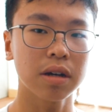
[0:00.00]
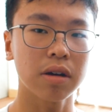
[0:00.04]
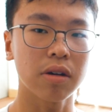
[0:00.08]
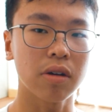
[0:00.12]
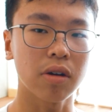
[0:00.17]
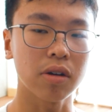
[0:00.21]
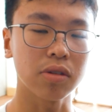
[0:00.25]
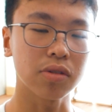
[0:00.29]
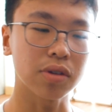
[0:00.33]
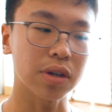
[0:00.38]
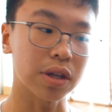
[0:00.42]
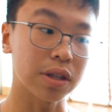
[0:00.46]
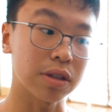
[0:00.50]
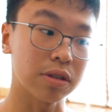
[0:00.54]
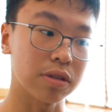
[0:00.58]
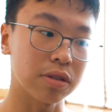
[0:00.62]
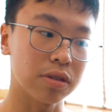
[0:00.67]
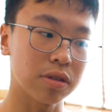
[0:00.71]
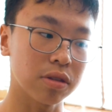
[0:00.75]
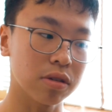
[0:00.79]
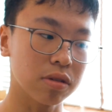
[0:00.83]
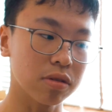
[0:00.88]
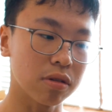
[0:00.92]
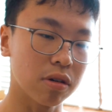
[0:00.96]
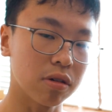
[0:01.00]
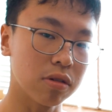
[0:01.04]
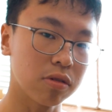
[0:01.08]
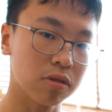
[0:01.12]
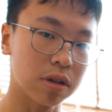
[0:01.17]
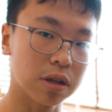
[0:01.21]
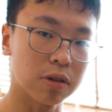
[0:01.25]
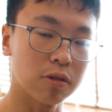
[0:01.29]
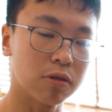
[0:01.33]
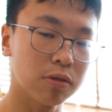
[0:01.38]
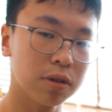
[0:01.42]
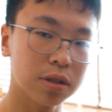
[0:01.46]
or you
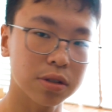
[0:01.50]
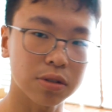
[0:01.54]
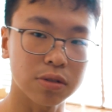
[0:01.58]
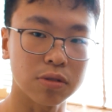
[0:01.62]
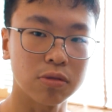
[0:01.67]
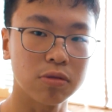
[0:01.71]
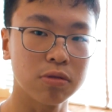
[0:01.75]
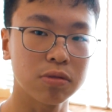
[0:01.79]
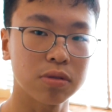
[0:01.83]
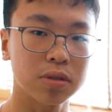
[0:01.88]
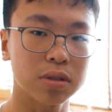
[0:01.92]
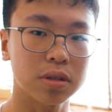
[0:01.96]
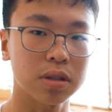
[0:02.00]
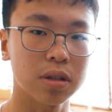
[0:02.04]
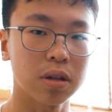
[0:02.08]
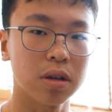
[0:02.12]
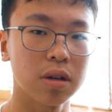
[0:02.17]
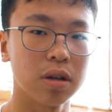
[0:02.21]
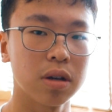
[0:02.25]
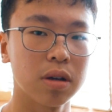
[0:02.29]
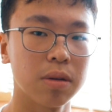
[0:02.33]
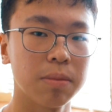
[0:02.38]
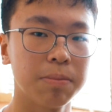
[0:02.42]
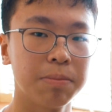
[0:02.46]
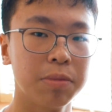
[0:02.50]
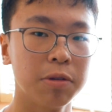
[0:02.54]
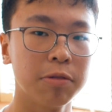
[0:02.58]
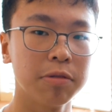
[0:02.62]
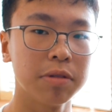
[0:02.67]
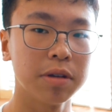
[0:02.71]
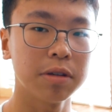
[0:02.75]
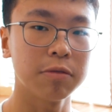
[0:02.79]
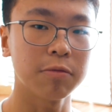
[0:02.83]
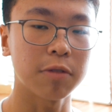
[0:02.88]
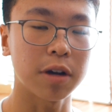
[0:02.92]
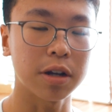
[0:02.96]
can always use the
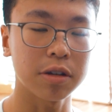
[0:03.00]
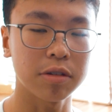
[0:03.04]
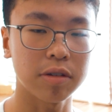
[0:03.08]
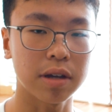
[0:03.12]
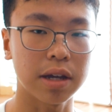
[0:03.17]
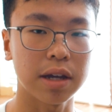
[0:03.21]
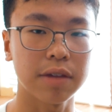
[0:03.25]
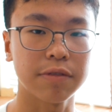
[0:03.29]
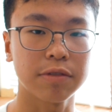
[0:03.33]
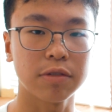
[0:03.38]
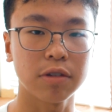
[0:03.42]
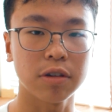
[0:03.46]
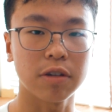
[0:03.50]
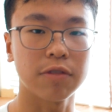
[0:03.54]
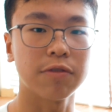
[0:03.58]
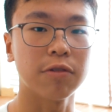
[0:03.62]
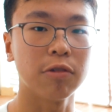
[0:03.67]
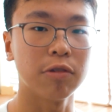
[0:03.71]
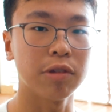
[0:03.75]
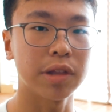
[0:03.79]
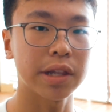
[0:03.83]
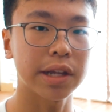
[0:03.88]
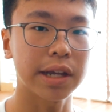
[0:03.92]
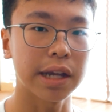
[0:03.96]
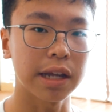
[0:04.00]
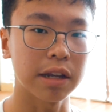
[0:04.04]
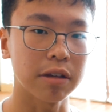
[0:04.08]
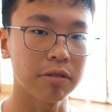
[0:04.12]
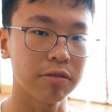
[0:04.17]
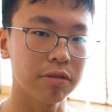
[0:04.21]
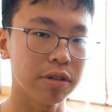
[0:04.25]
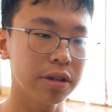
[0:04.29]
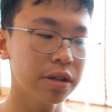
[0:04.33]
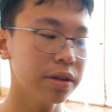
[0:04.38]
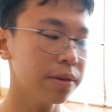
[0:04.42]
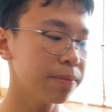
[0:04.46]
built-in one you have to your phone's
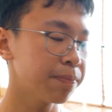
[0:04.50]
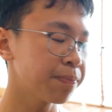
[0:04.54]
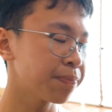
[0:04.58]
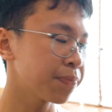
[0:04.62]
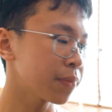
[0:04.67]
gallery.